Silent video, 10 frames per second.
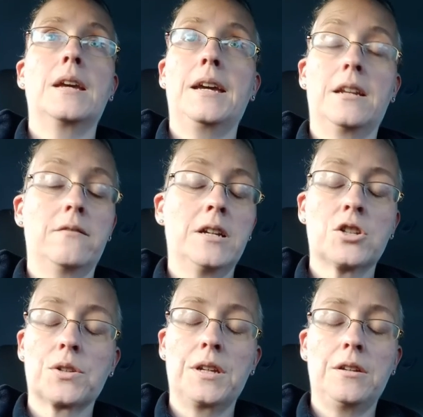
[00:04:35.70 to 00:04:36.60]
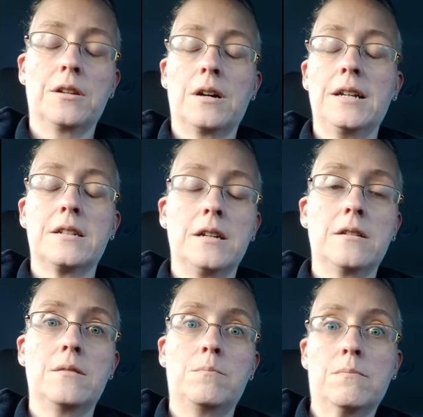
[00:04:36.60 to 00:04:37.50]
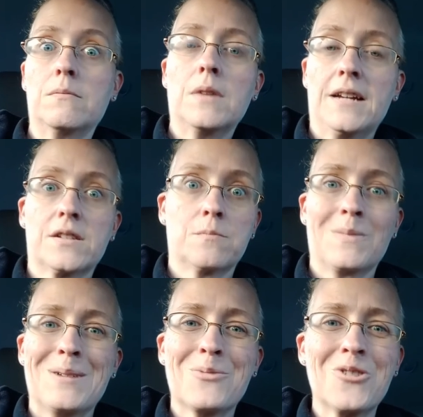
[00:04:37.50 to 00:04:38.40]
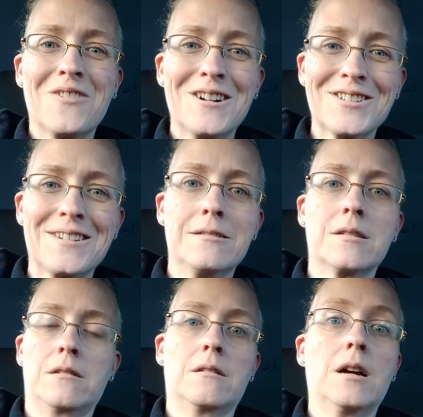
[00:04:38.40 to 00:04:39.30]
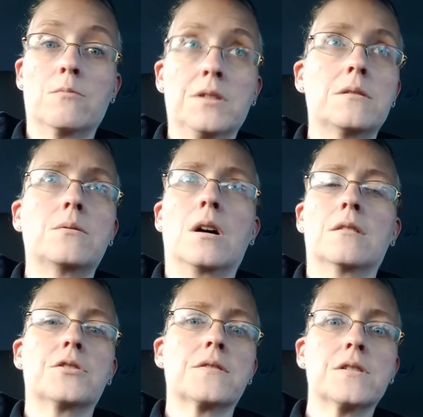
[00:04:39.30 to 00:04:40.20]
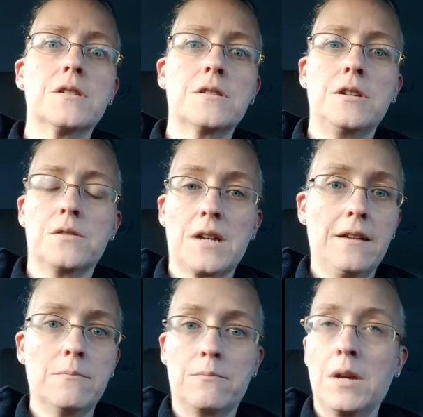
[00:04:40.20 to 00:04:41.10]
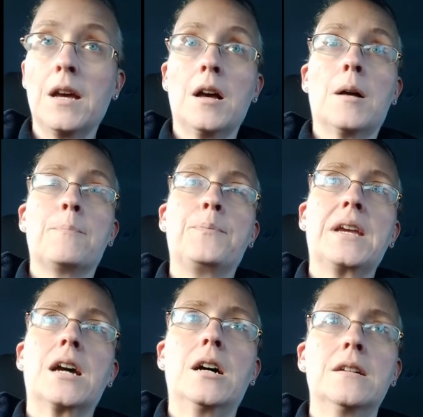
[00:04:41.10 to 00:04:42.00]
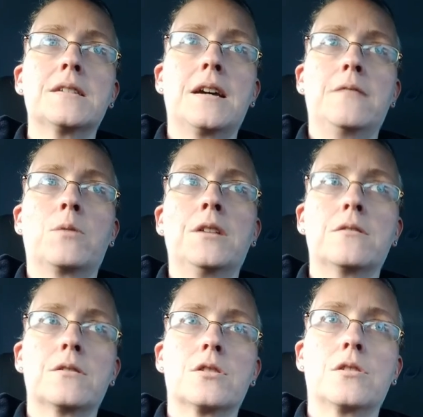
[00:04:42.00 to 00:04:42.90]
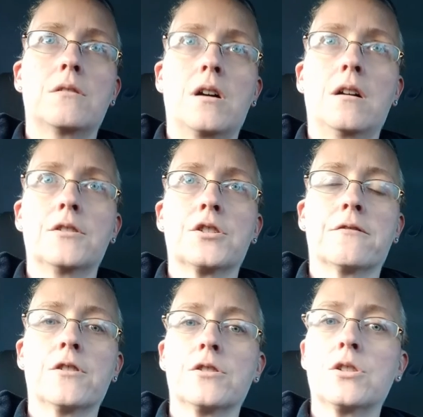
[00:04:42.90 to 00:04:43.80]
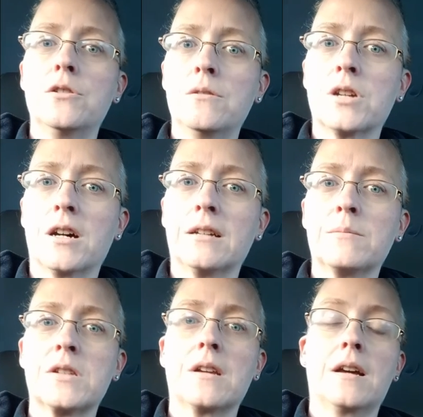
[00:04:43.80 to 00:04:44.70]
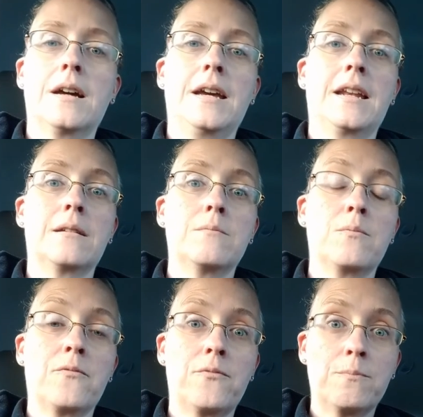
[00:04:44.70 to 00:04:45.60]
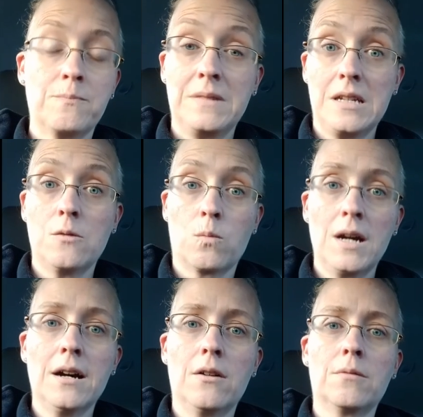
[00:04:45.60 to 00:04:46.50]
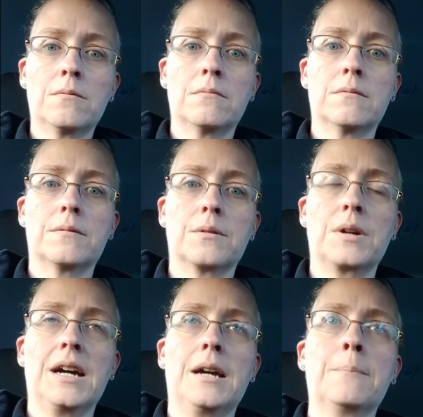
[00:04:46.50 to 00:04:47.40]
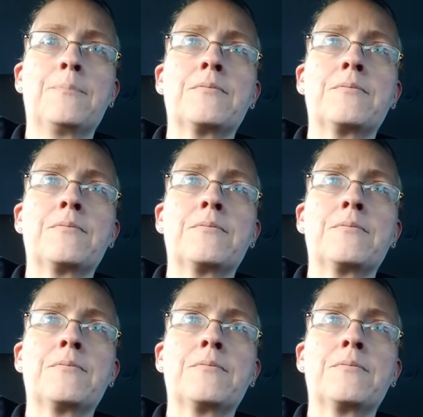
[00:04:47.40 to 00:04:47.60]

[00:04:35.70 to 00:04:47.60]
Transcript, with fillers: And eventually, you know, I did, as my profile says, you know, I went to College of the Siskiyous. I, because I went to college the first two times and did well, okay,